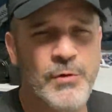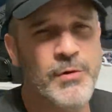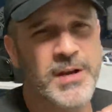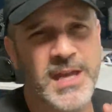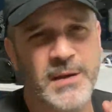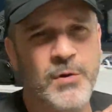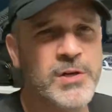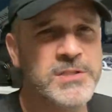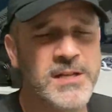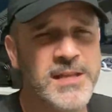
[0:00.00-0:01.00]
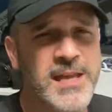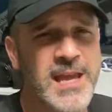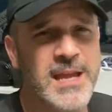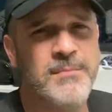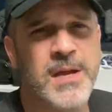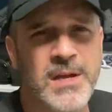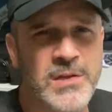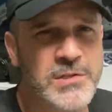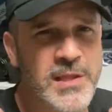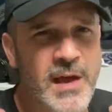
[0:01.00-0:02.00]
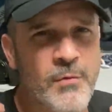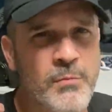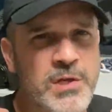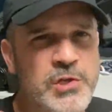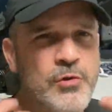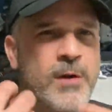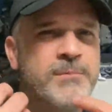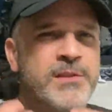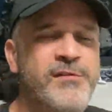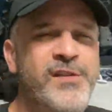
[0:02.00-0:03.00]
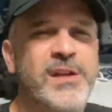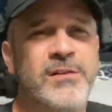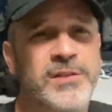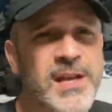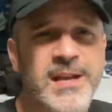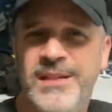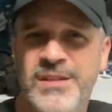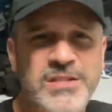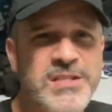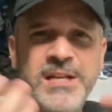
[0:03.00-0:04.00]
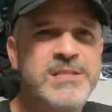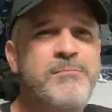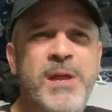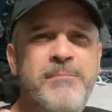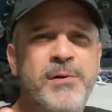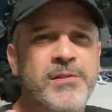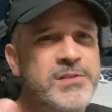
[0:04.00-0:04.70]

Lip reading: We want to get them hooked on the game so that when we show up to the field, there's tons of people.